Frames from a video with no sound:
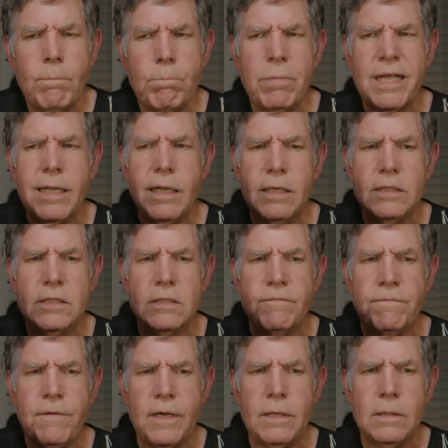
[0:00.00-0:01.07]
Because
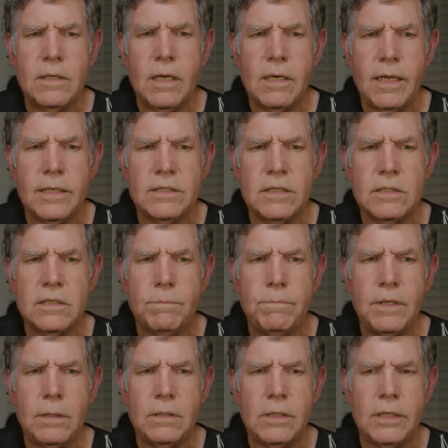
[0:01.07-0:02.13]
Final Cut has this
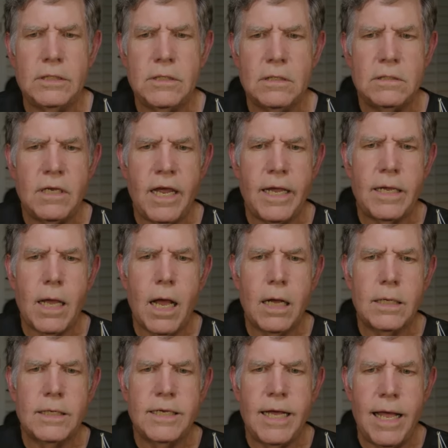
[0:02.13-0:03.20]
ability to take a
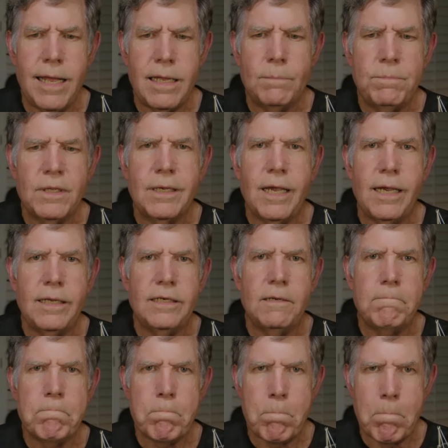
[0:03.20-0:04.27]

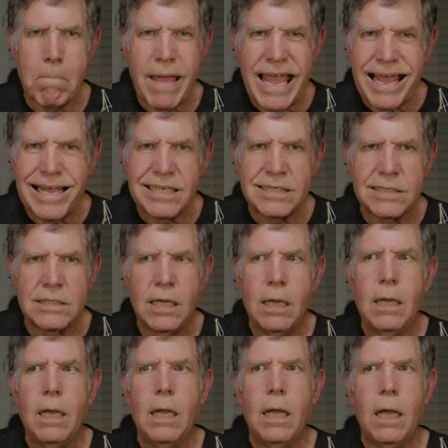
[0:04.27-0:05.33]
complicated mass
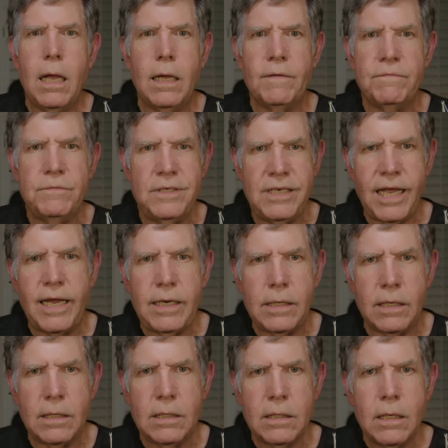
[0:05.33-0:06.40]
of
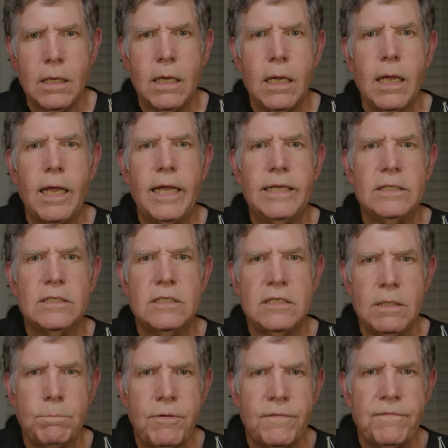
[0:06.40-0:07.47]
data and
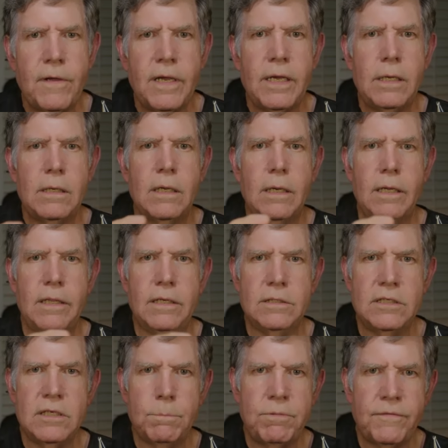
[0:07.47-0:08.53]
simplify it, and then
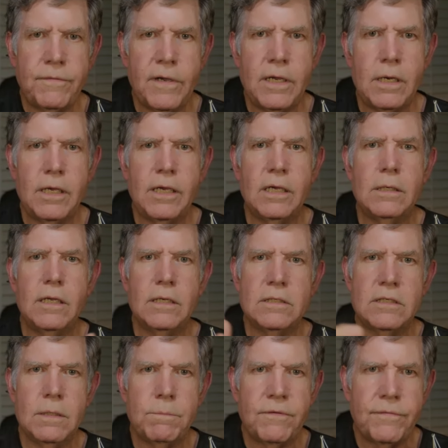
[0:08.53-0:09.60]
simplify it again, and
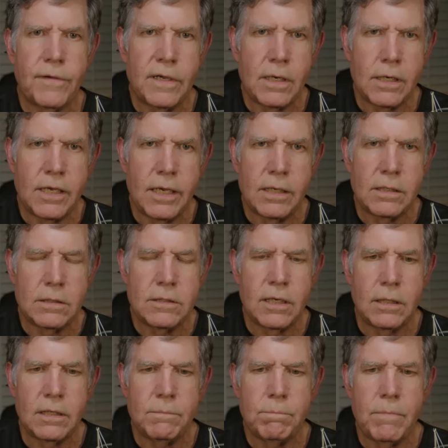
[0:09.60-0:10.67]
simplify it again
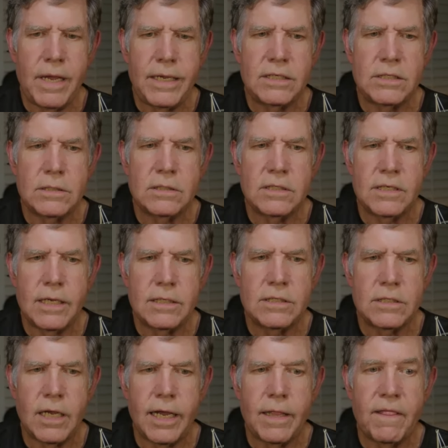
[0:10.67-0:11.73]
until it makes
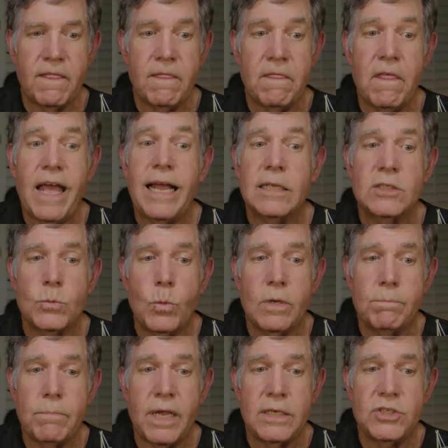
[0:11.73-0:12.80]
sense, and that's
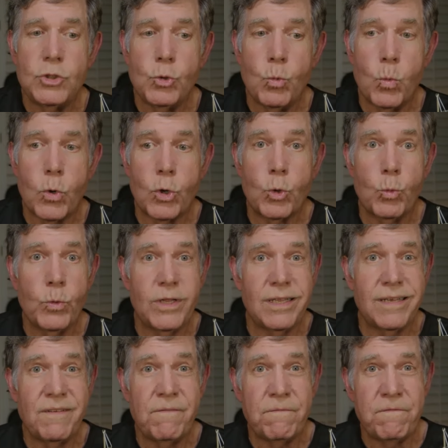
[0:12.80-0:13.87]
what makes you work
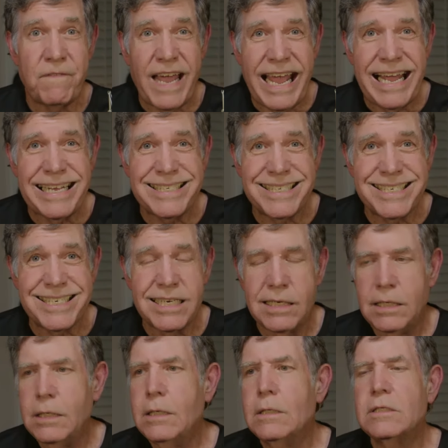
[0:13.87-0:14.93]
really fast.
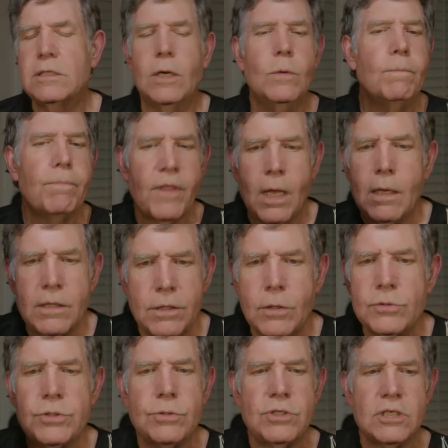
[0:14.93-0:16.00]
So
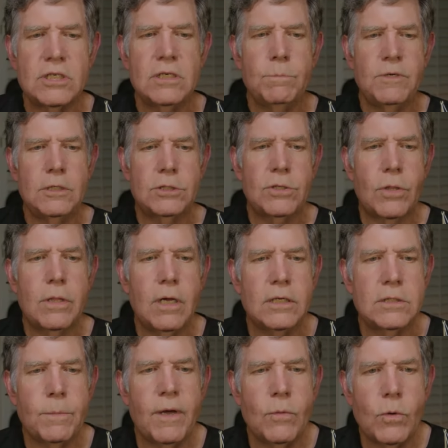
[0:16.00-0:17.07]
those are just some initial
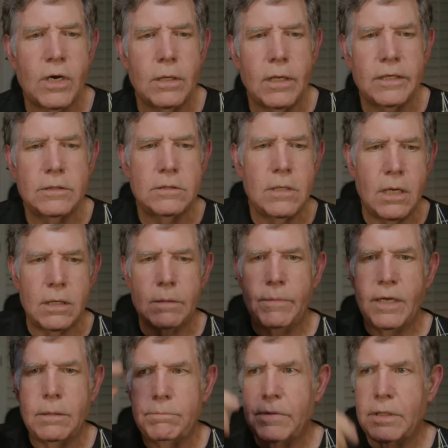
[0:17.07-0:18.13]
thoughts about what I'd like to talk
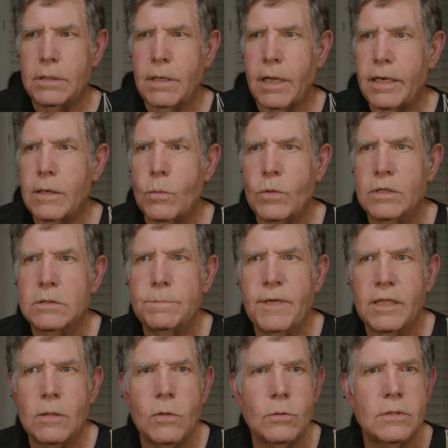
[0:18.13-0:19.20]
about, but I don't want to
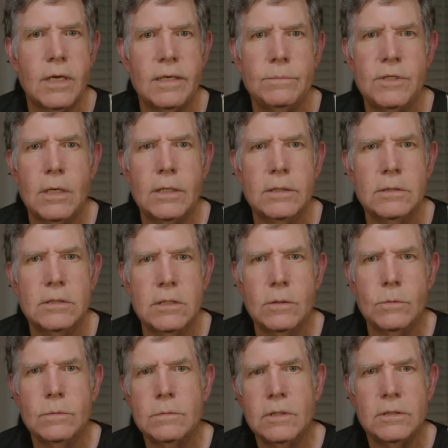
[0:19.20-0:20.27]
spend the whole time talking,
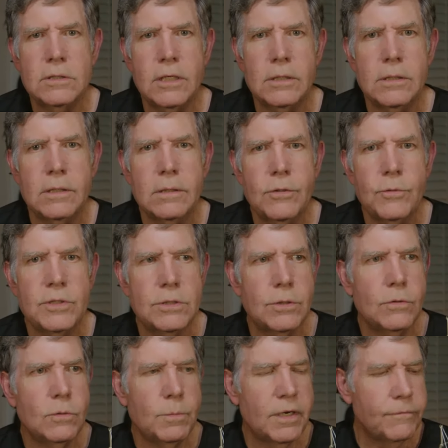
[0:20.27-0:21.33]
so let's get to Chris or
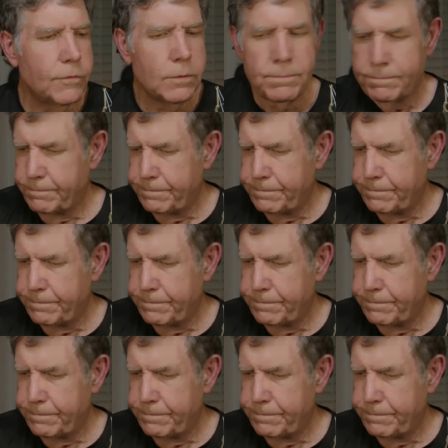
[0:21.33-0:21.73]
whomever.